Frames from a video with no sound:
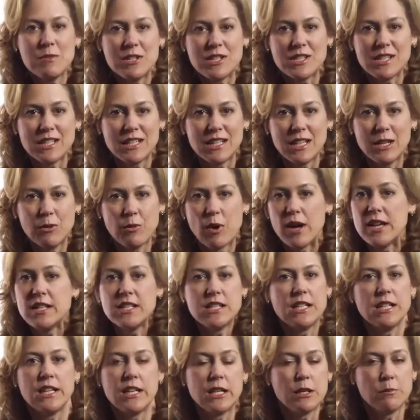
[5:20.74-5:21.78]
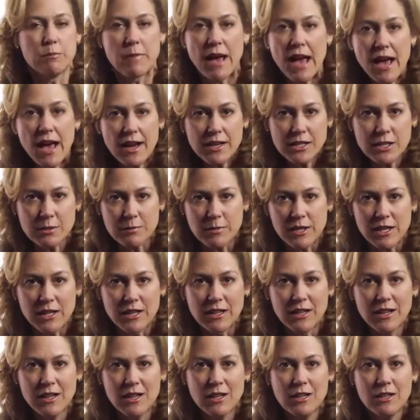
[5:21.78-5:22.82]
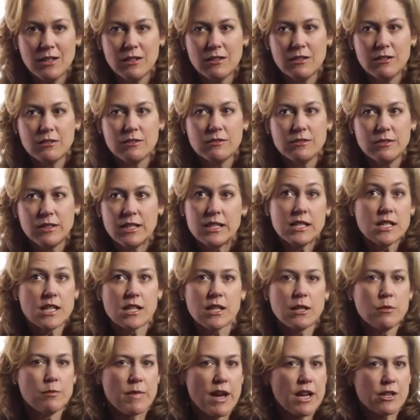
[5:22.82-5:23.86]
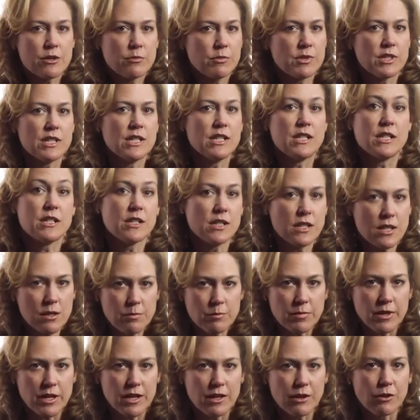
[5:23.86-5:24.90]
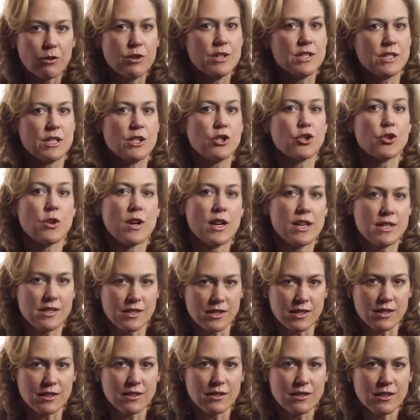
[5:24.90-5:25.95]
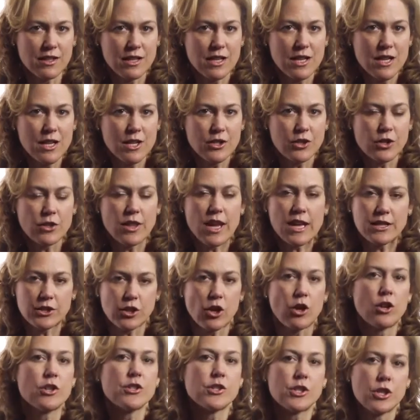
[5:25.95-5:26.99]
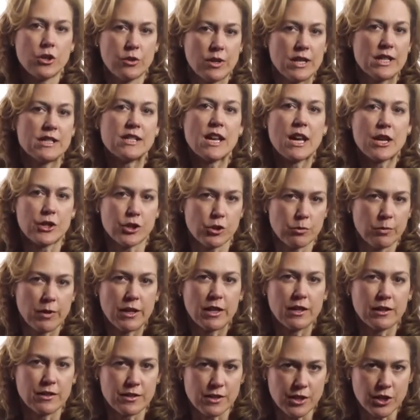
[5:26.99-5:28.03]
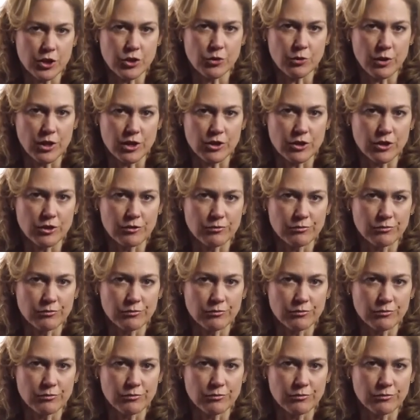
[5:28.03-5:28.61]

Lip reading: is thinking, why isn't he getting back to me? He's not getting back to him because he's sleeping or he's in transit. So that's also exacerbating the situation.